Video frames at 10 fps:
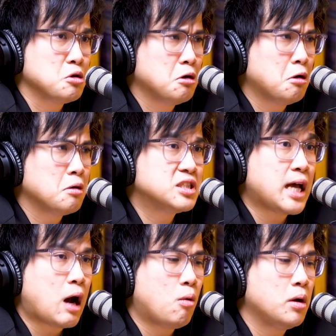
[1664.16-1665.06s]
hype,
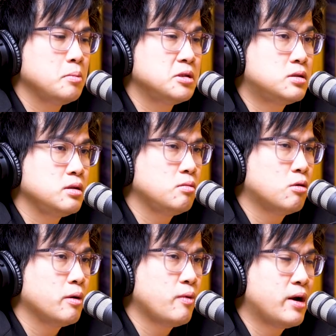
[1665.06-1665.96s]
It's like I want to be
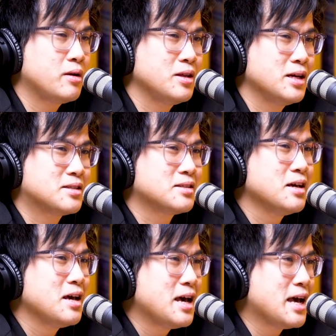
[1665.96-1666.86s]
seen wearing
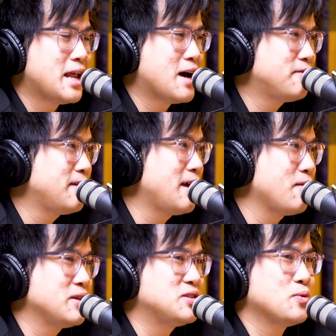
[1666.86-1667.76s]
this. And then
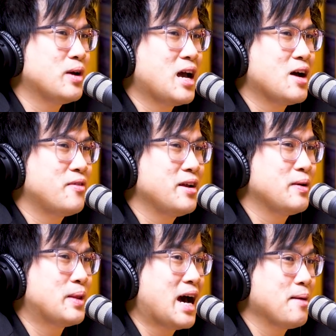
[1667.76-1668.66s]
after that, once you wear
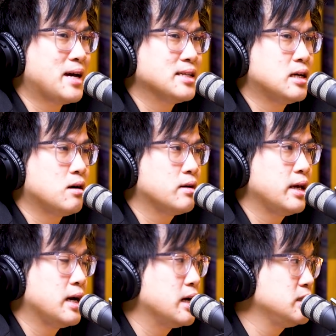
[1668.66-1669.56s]
it, the hype dies
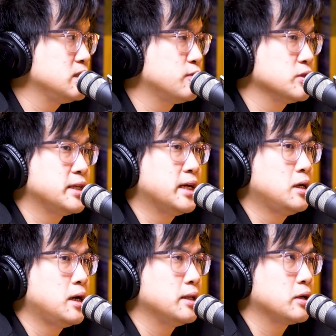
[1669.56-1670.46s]
down. Okay, this is for
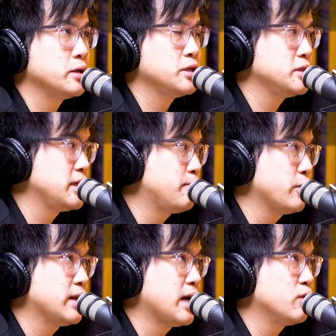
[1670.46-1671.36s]
sale. The condition
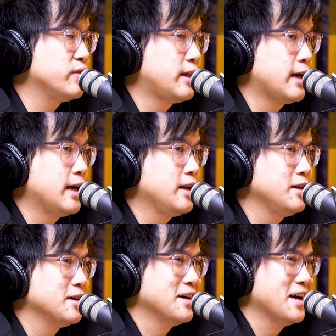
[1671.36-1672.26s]
is 8.9 over
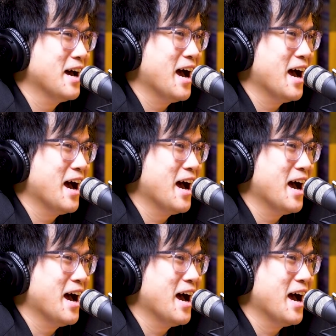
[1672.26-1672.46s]
10.